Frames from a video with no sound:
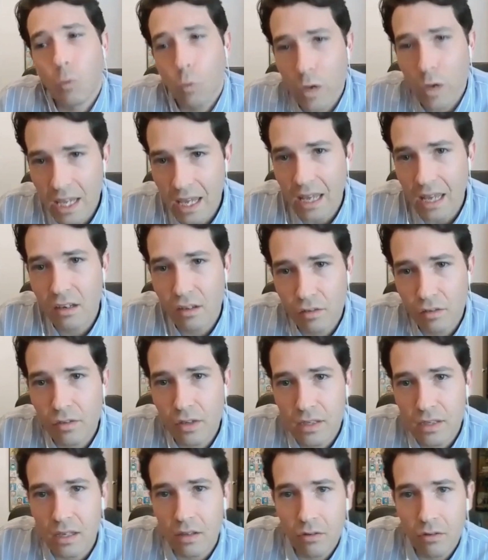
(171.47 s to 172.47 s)
we can't
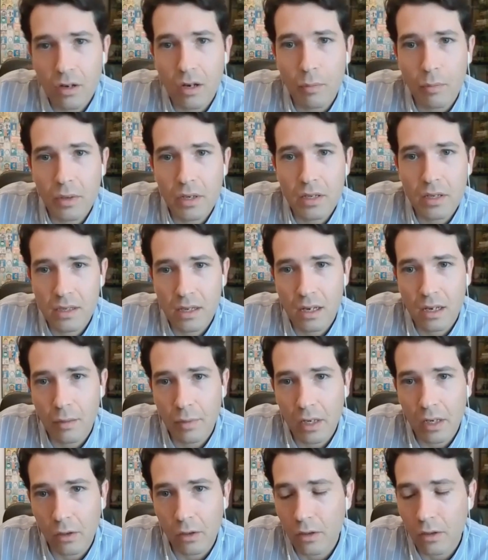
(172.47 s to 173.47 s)
convince other companies to come
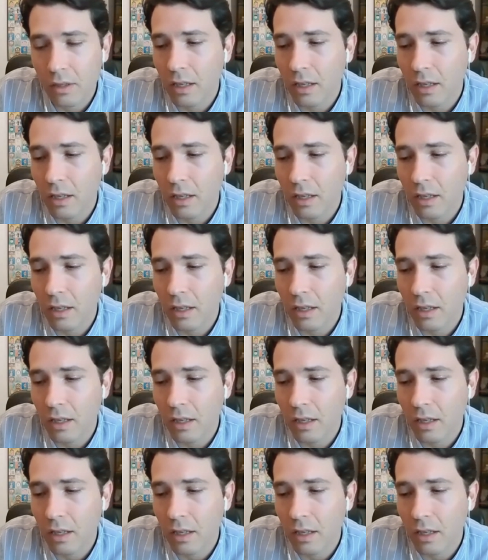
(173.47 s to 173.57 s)
and look.